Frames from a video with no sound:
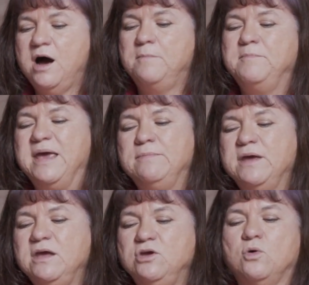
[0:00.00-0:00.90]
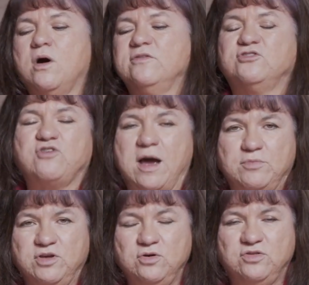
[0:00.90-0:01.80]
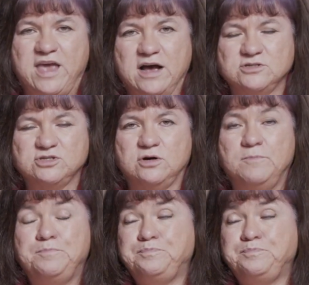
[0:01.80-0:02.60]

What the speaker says: maybe you are on the tribal youth council.